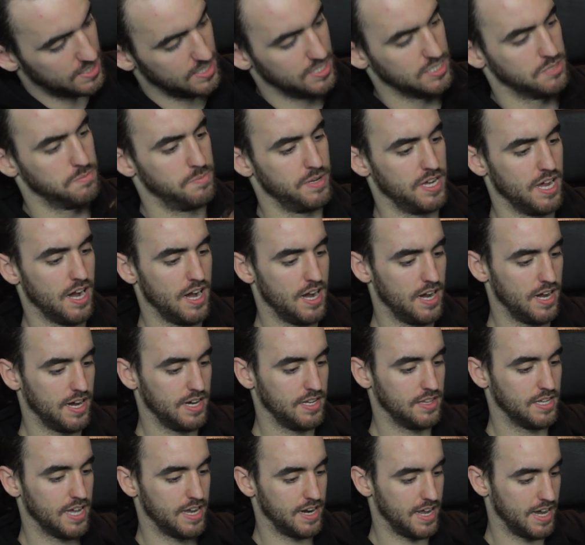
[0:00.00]
is
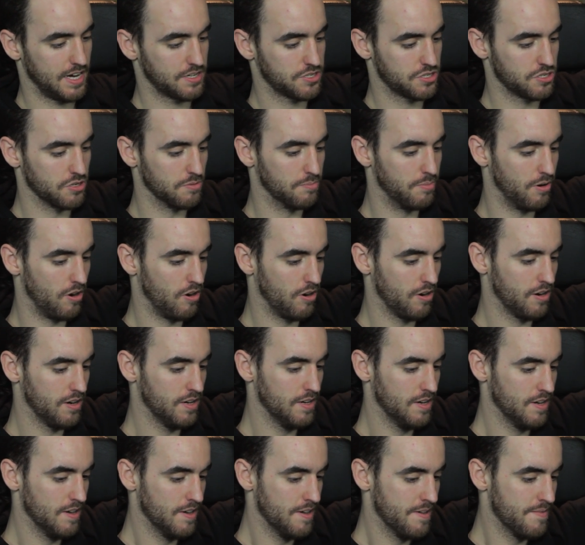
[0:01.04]
behind that extra
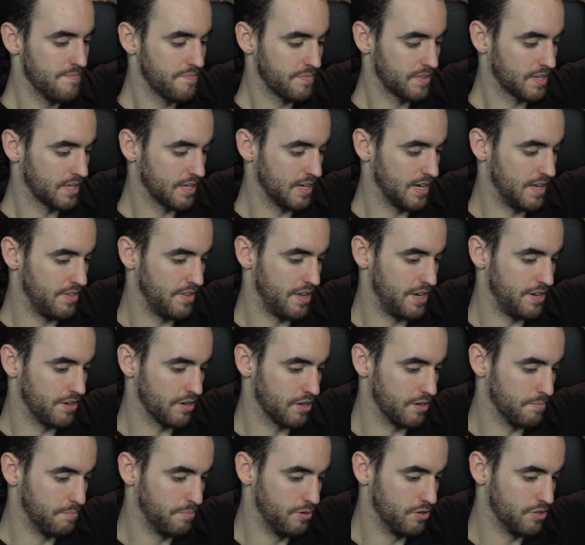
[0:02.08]
bar, and then
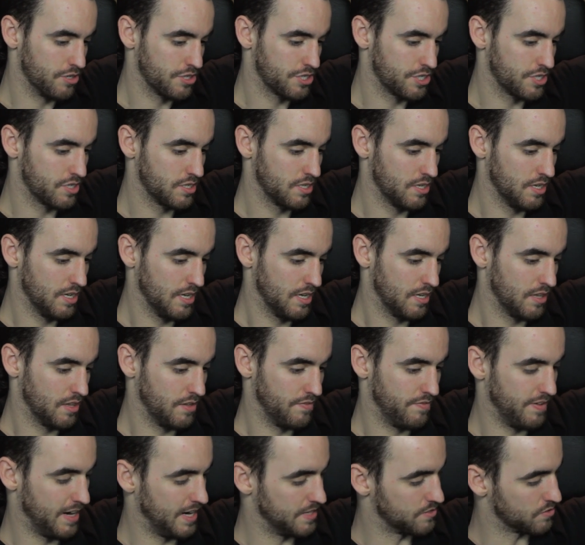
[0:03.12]
you're gonna push
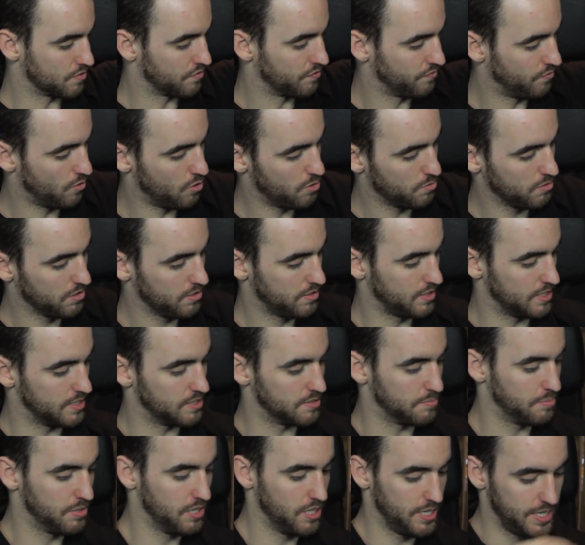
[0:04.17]
the visor forward
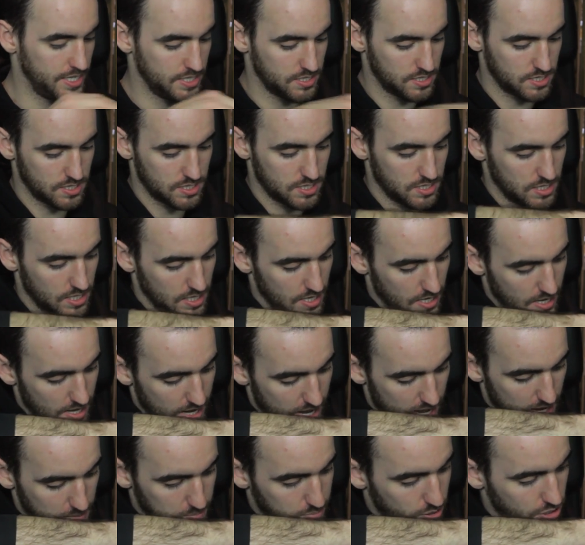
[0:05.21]
into place
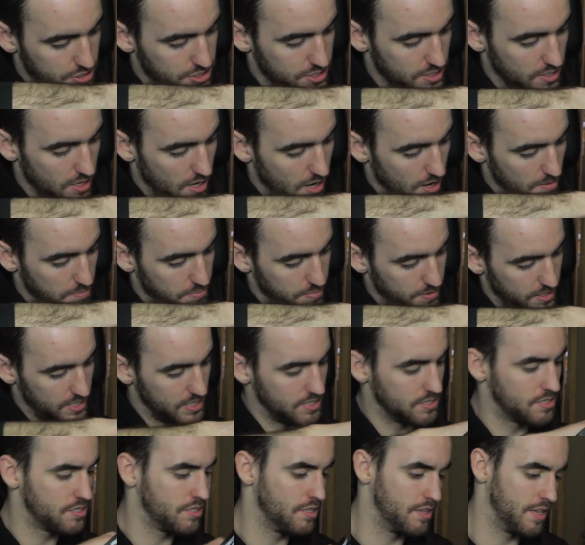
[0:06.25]
and push it up
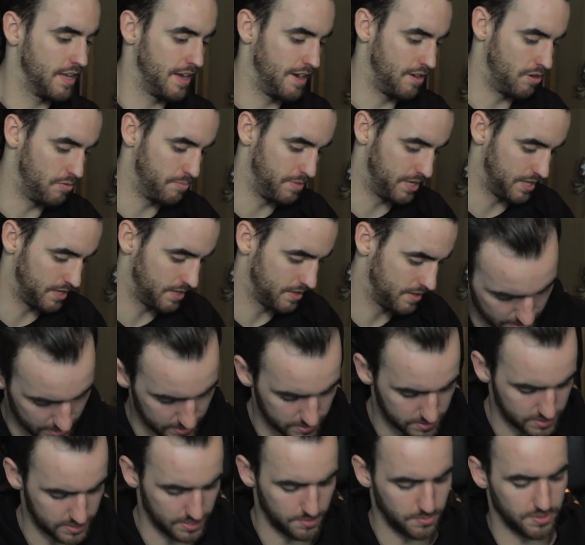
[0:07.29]
into the helmet.
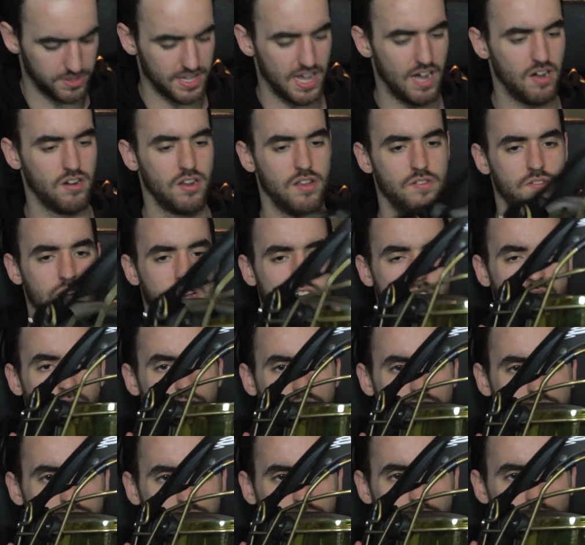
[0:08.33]
And see, without even
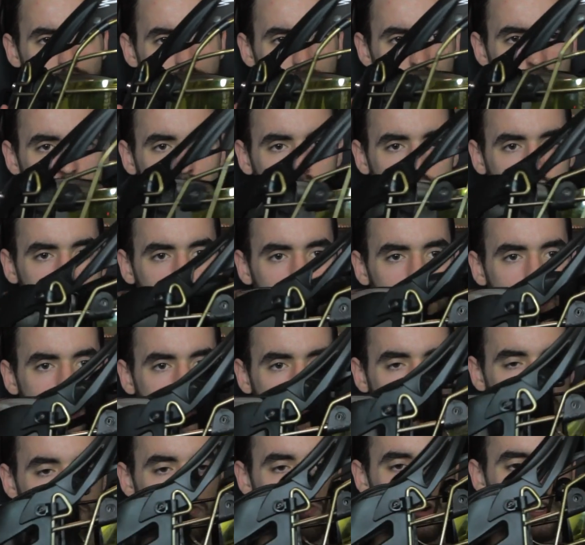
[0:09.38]
having screws in it, it
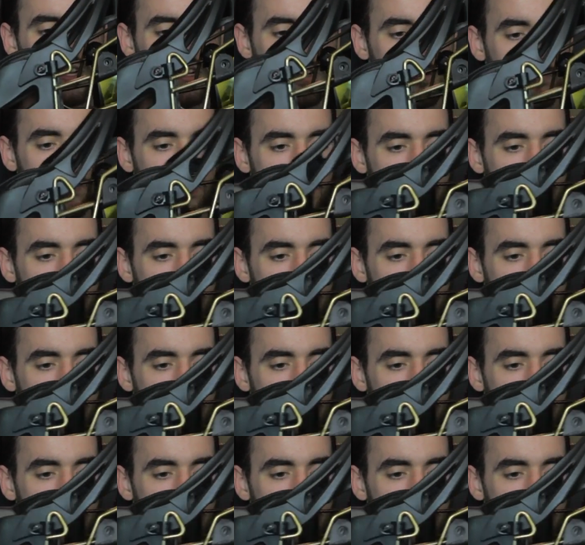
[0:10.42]
locks right into